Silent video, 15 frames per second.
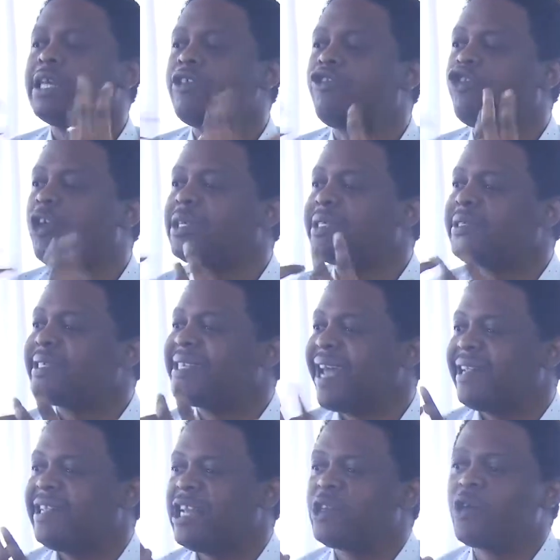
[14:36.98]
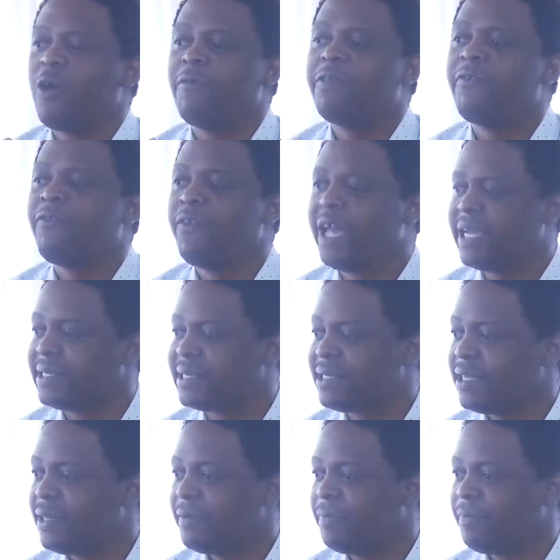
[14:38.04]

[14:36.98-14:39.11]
just sadness of the face.